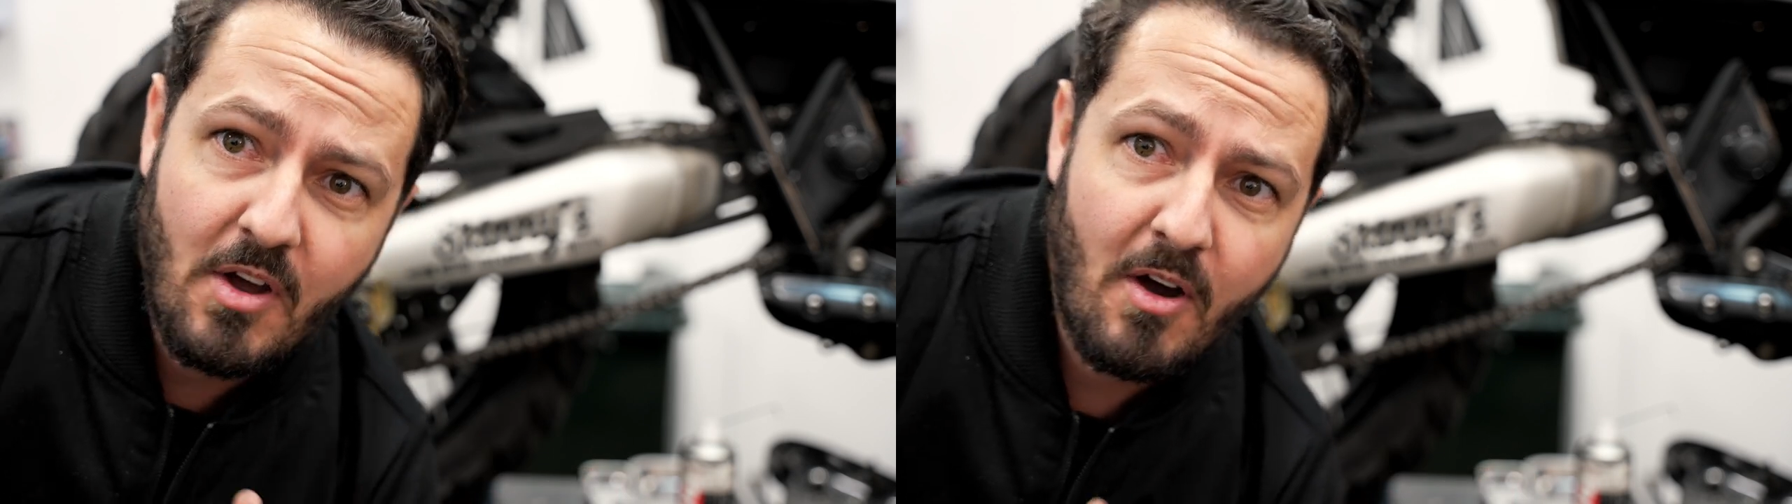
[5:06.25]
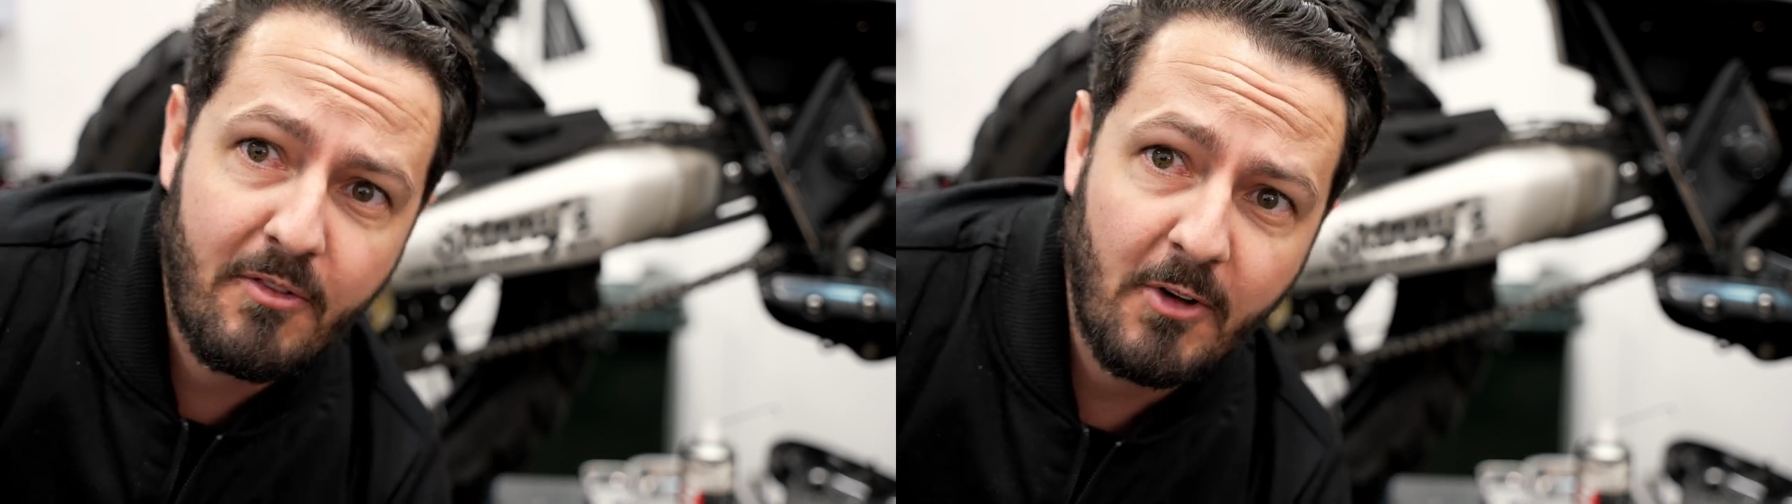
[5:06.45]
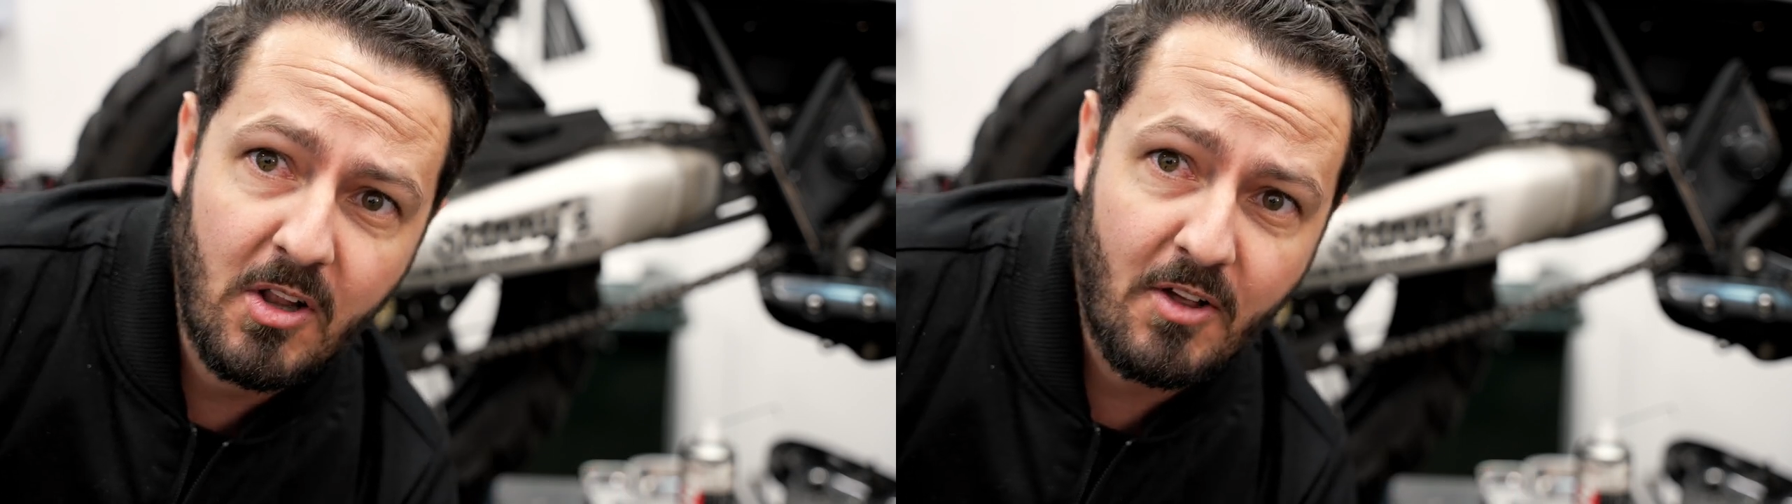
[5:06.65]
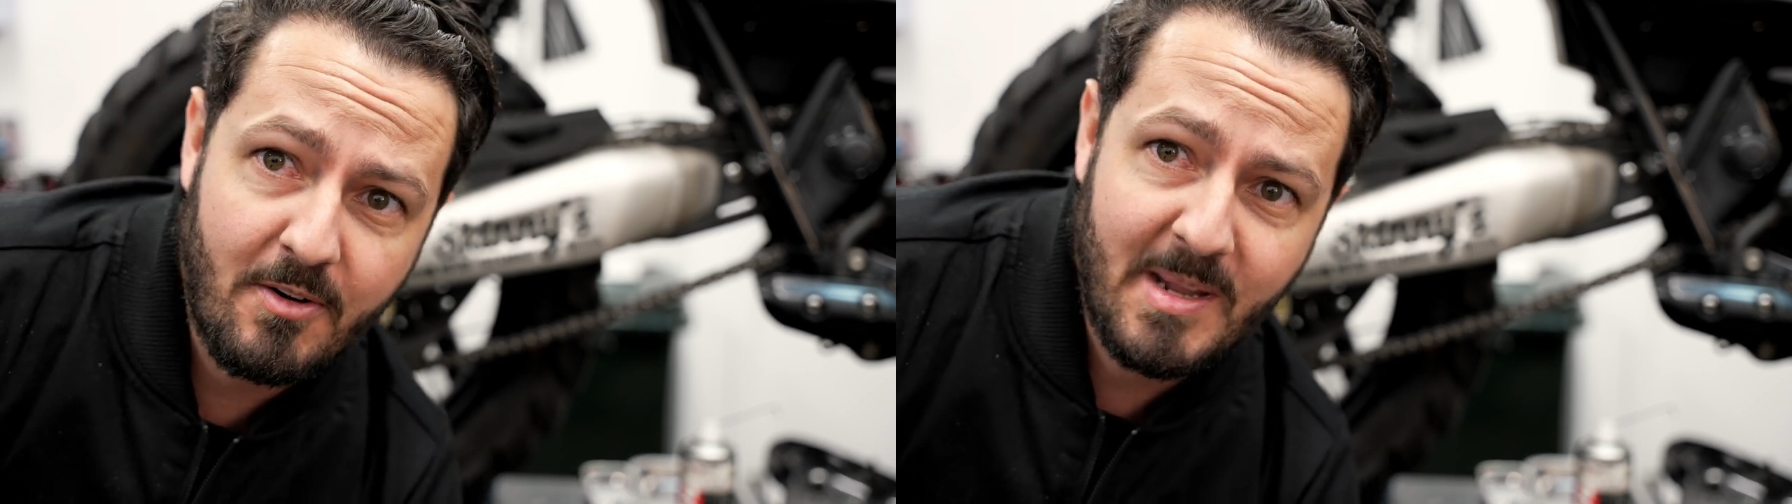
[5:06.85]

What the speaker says: off a lot of